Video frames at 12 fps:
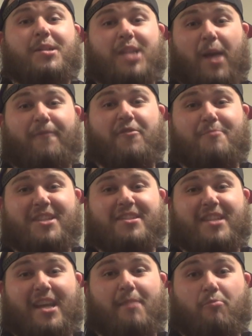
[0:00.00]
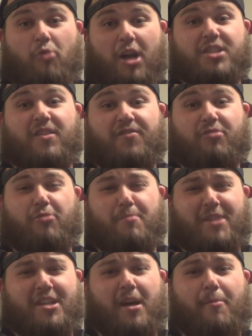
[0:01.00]
Timfamous Tim Rush of
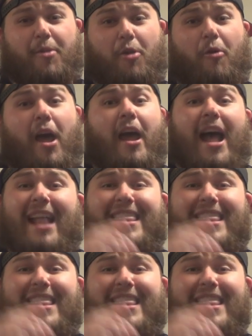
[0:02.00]
3BW,